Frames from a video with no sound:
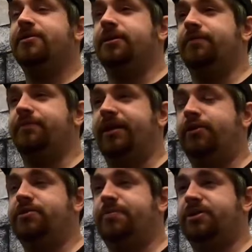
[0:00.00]
So they
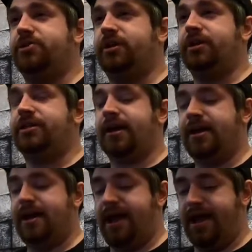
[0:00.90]
lose a bunch of drugs,
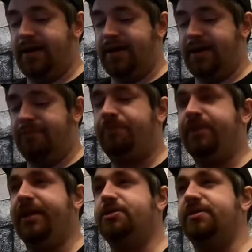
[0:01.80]
and uh,
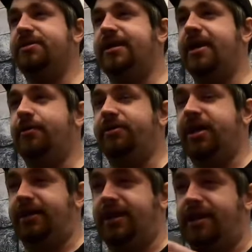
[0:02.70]
the kid's been staying with
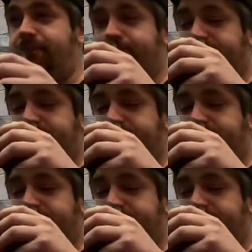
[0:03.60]
Channing Tatum